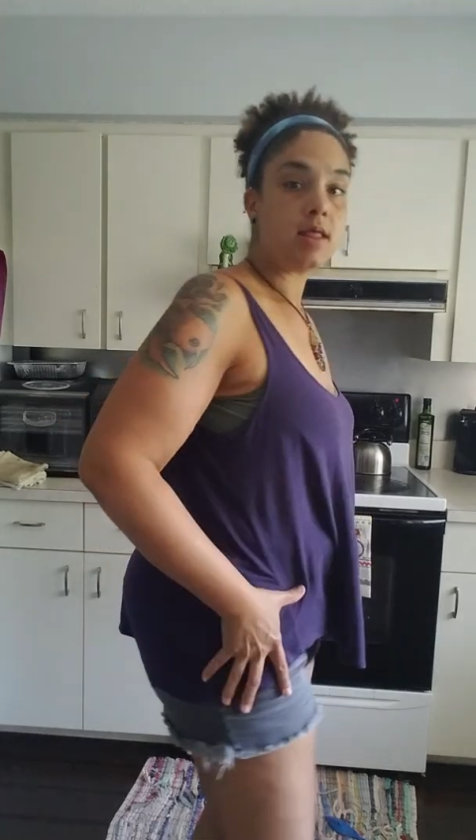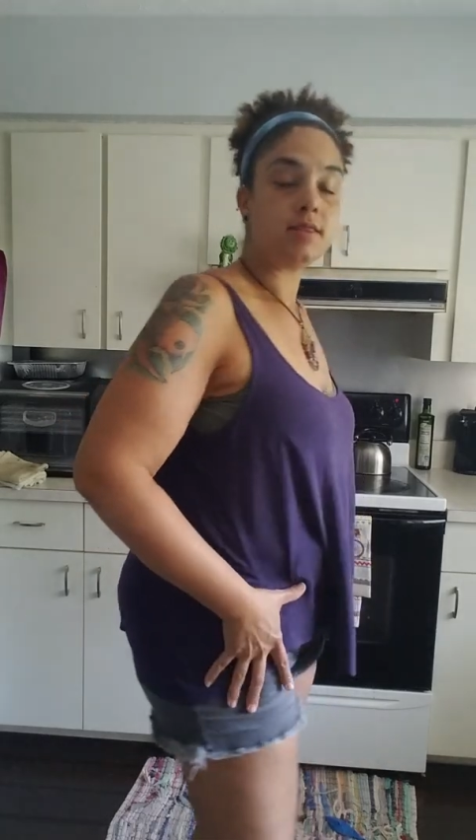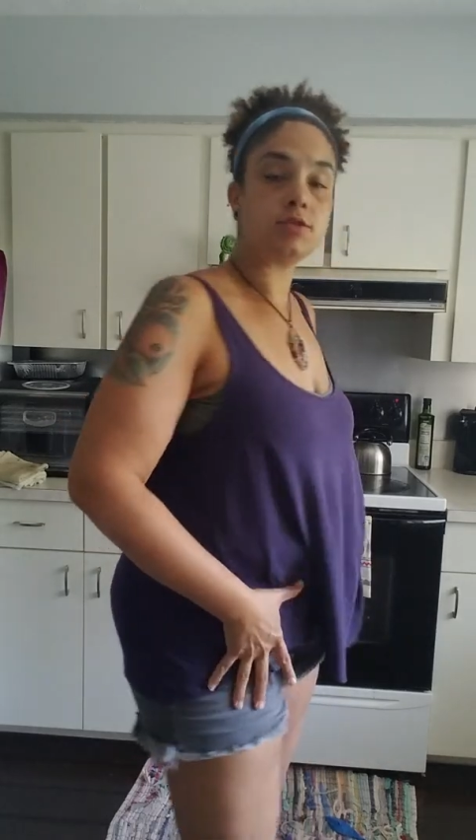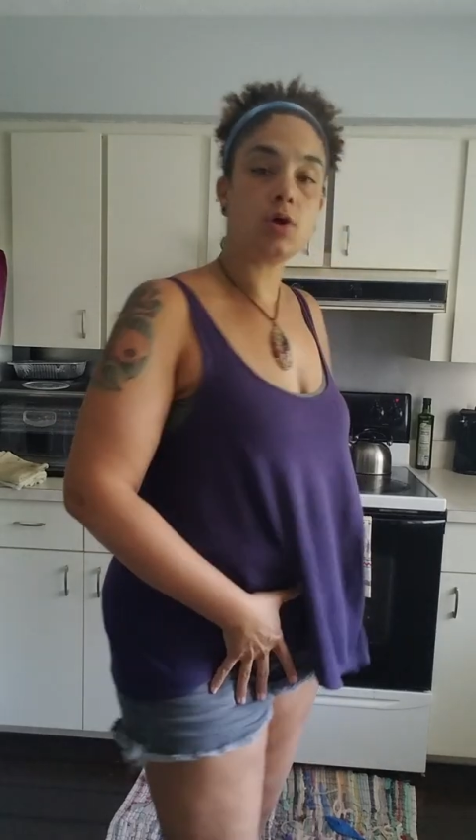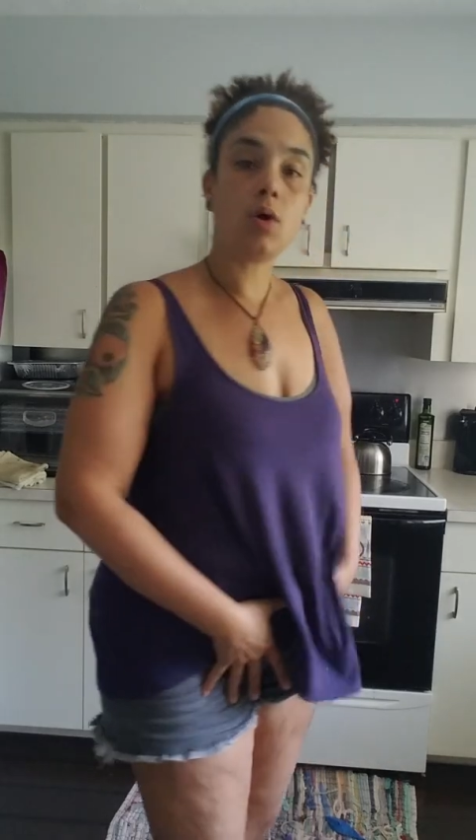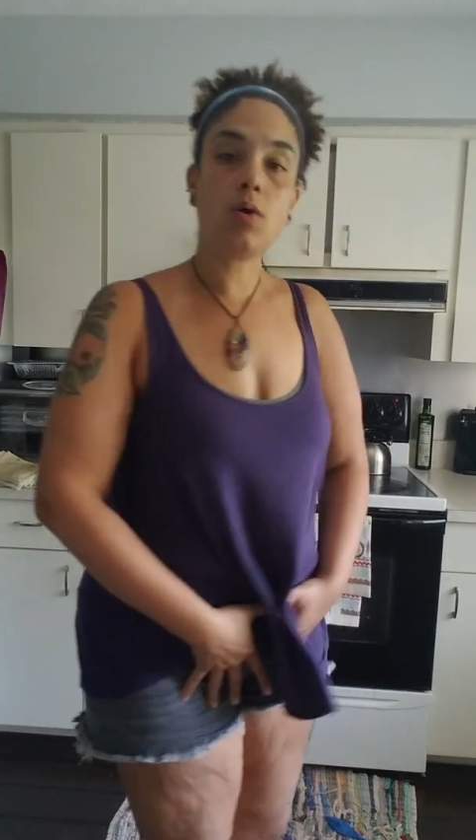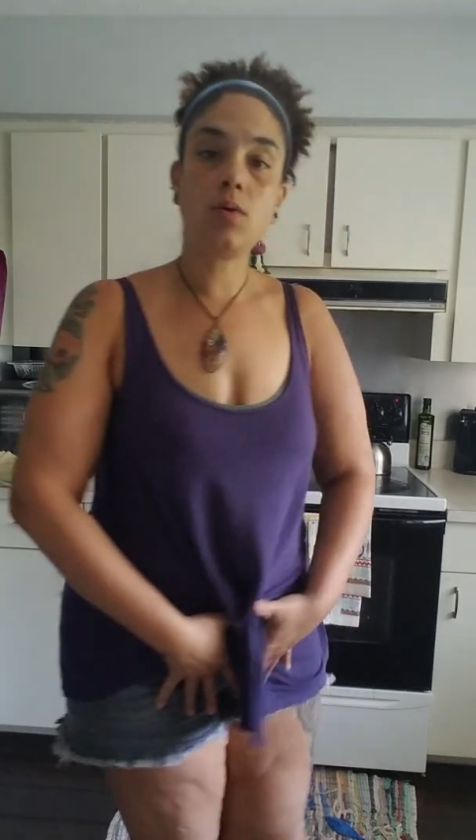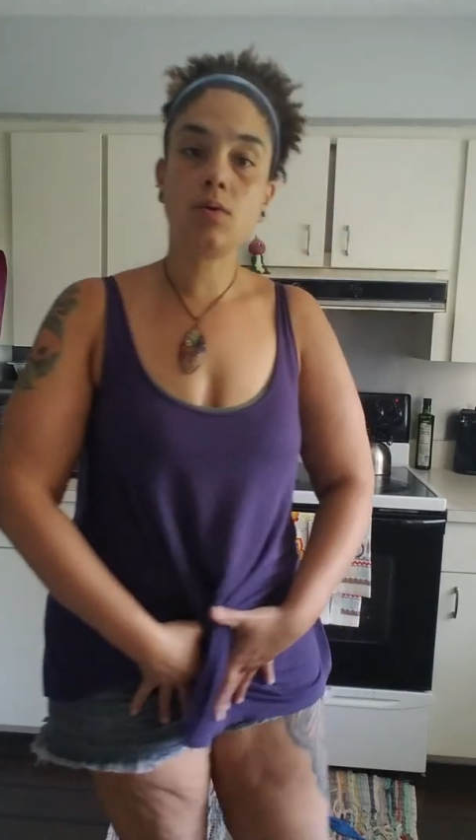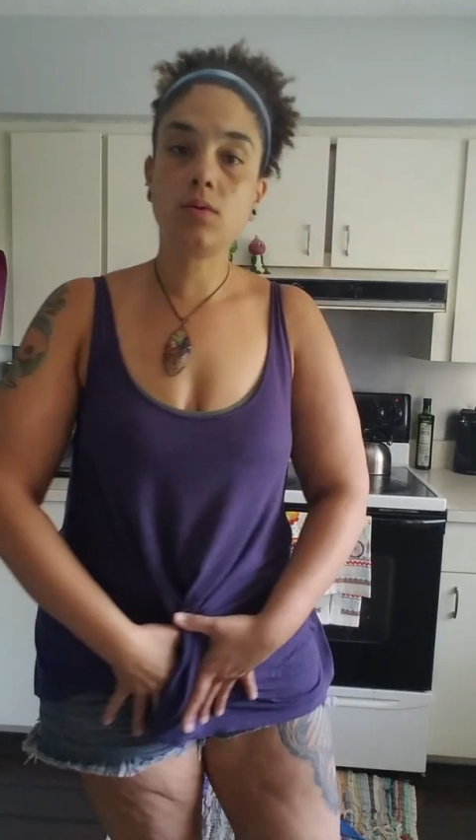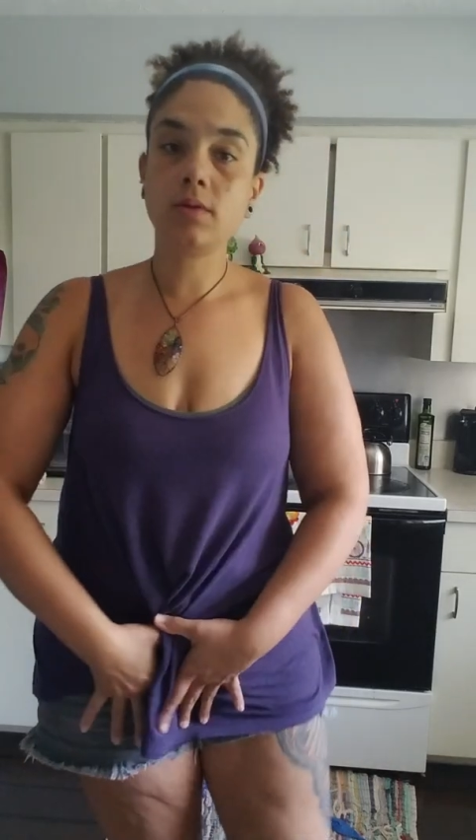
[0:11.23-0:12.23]
this
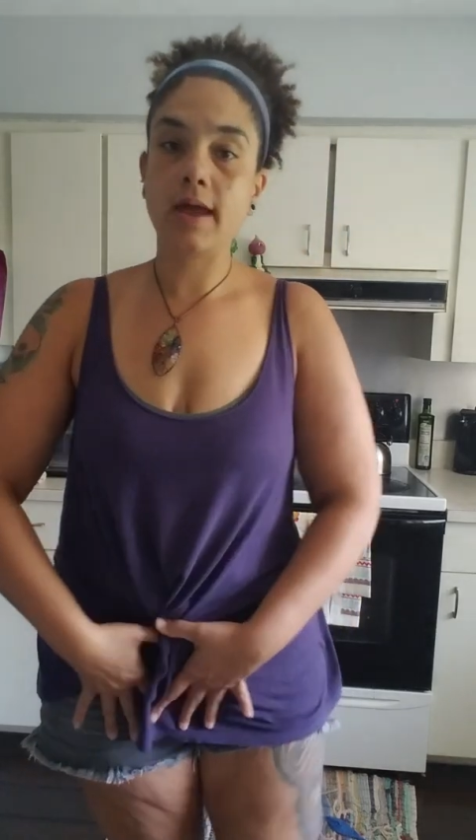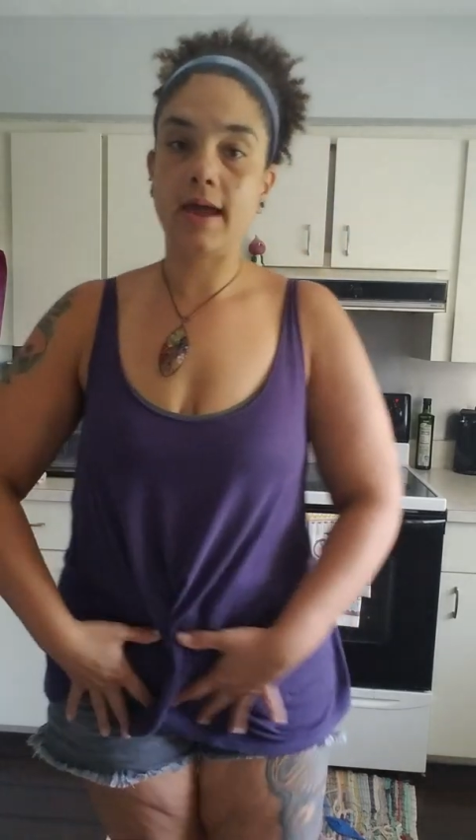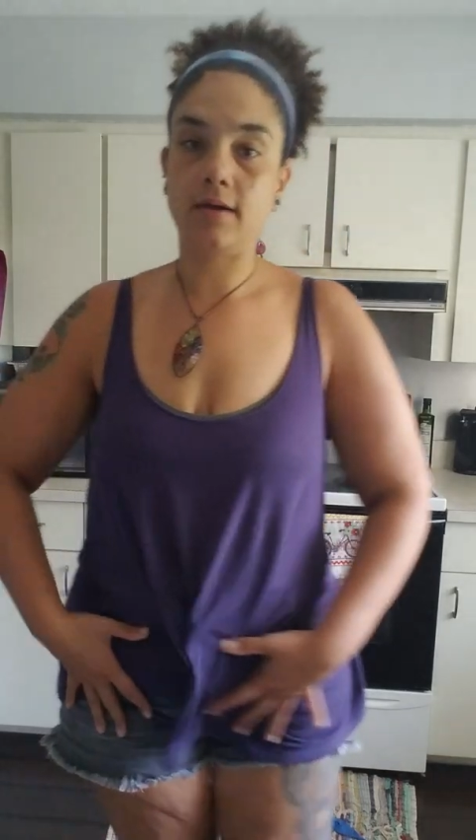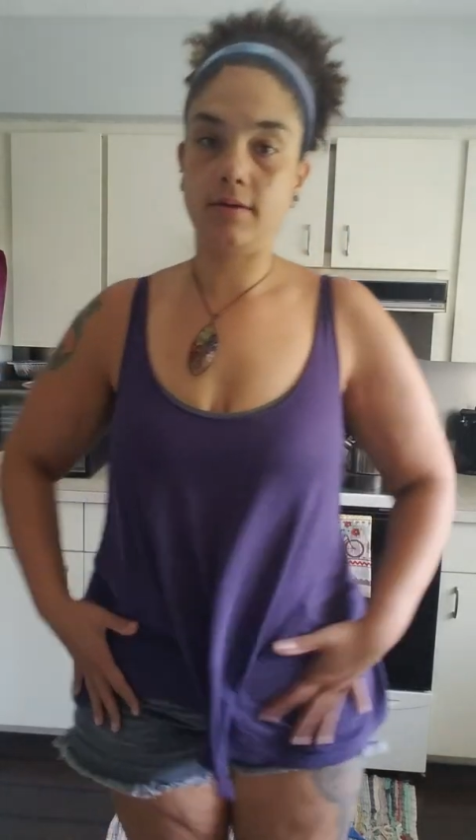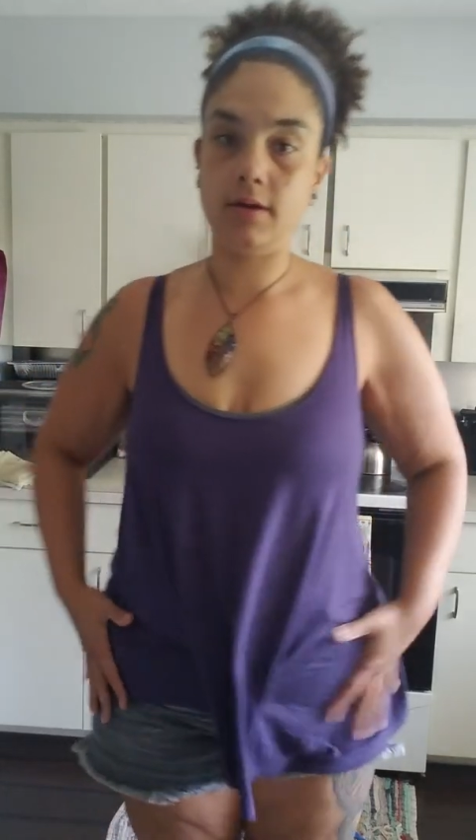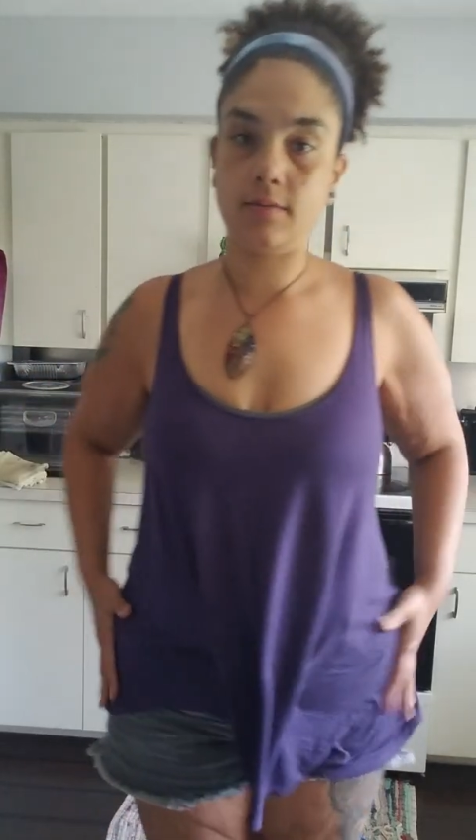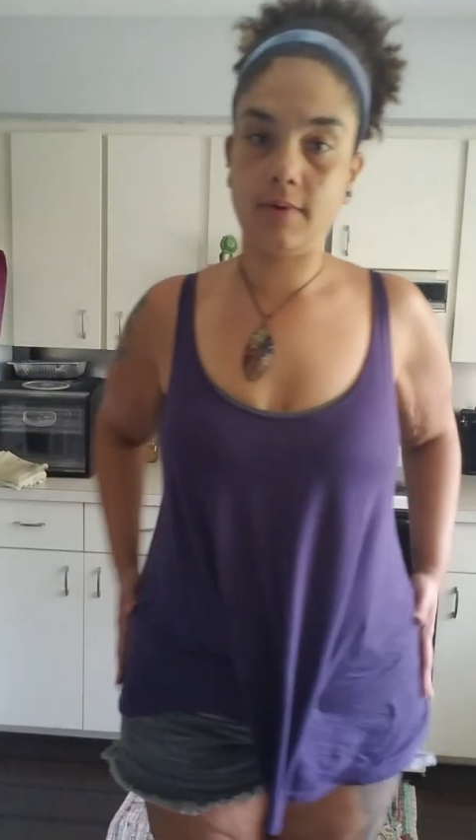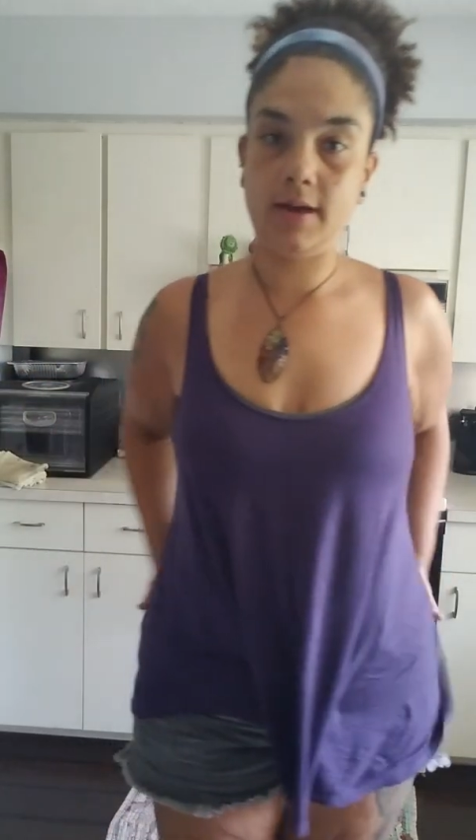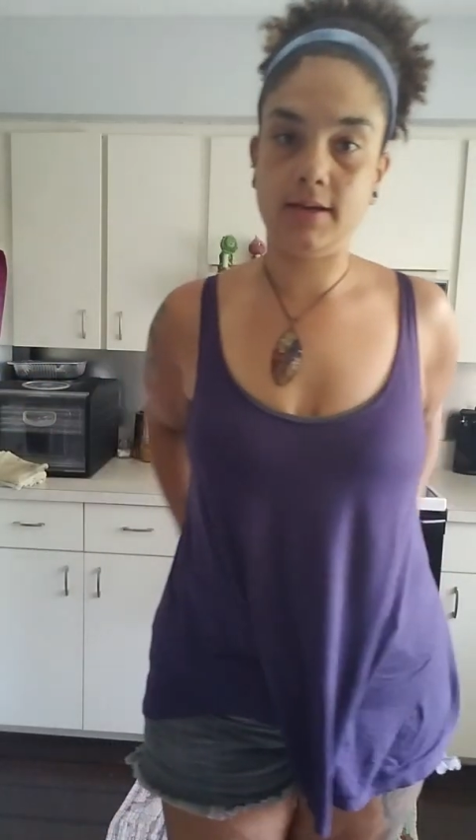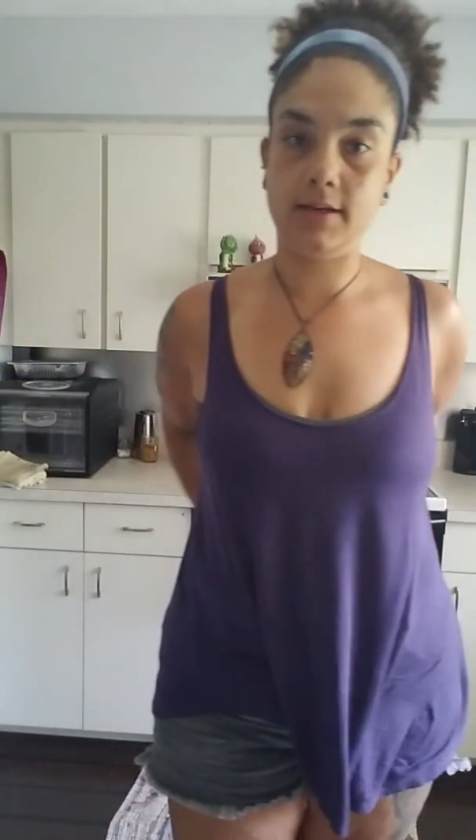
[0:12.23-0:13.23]
whole area
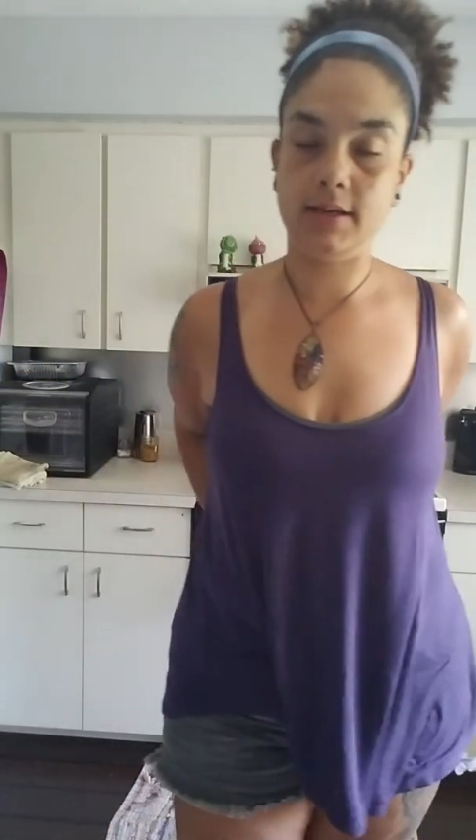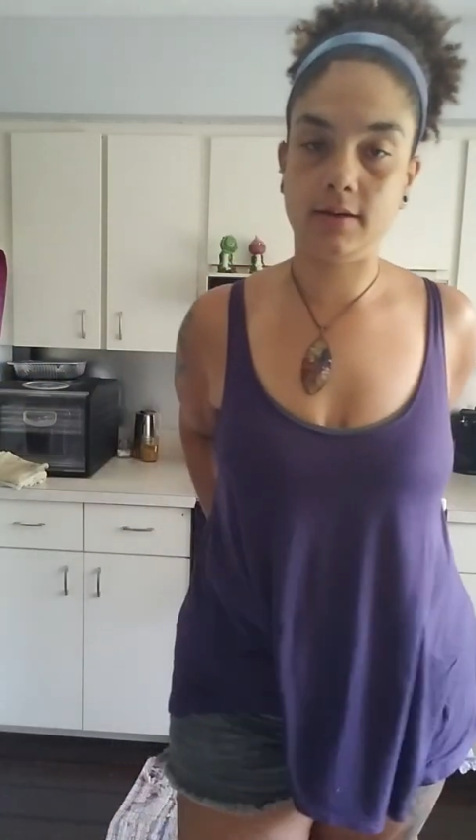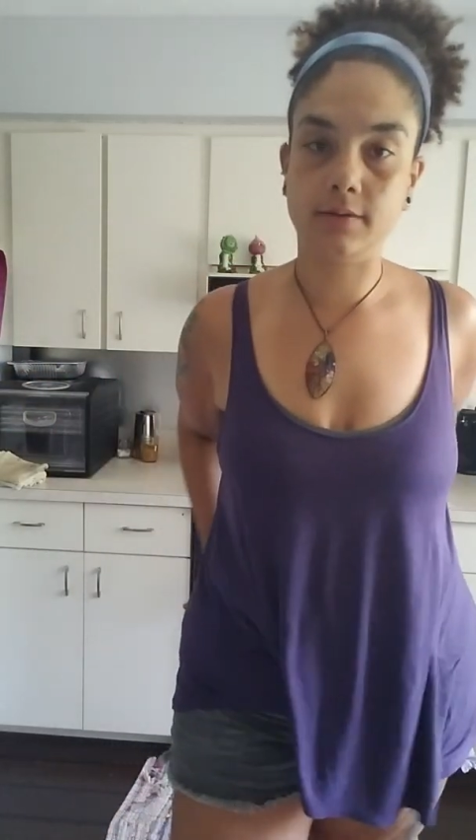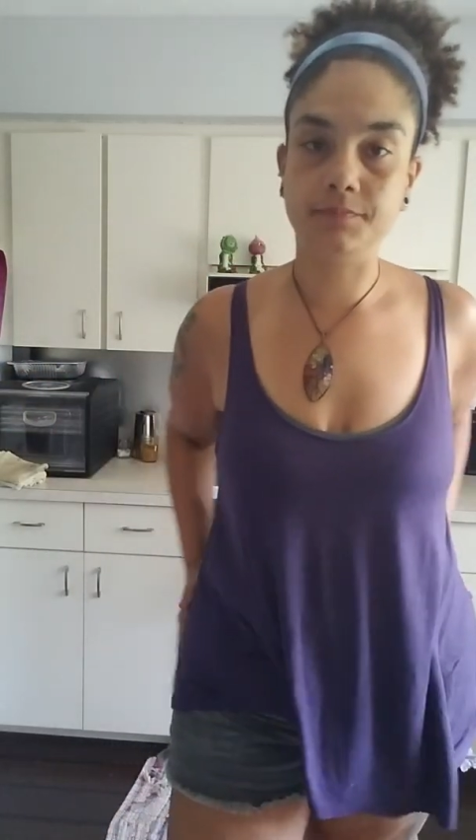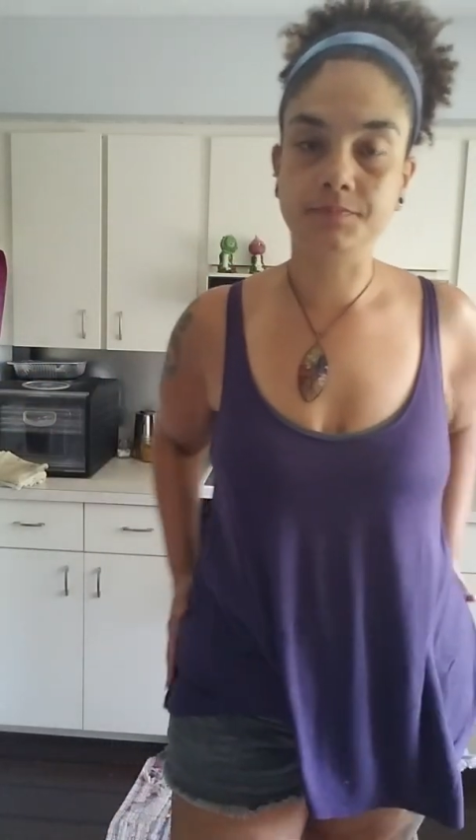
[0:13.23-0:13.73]
right in here.